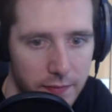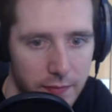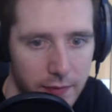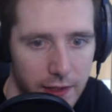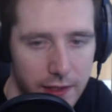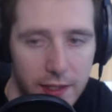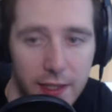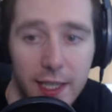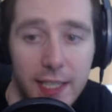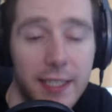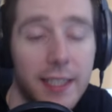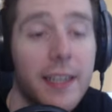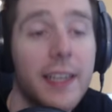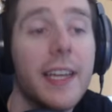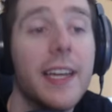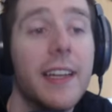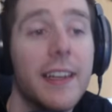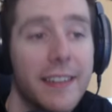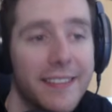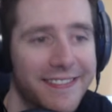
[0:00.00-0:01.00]
Let's select it
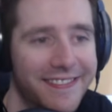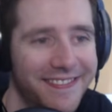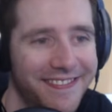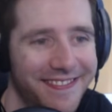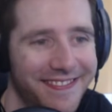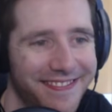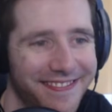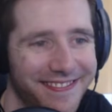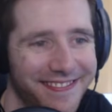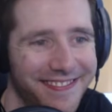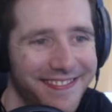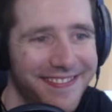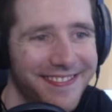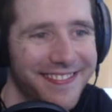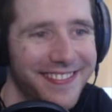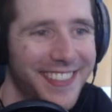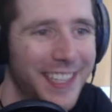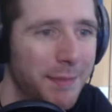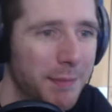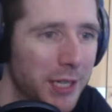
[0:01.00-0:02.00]
again.
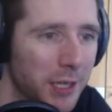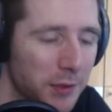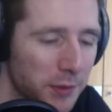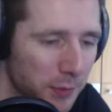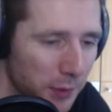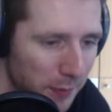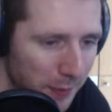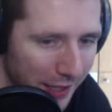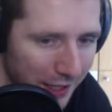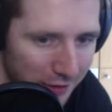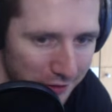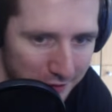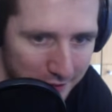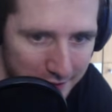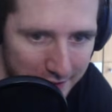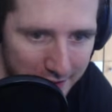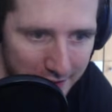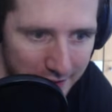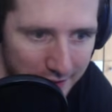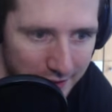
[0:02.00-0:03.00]
It becomes more powerful,
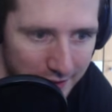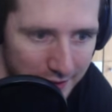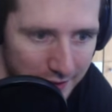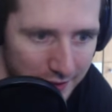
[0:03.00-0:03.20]
so.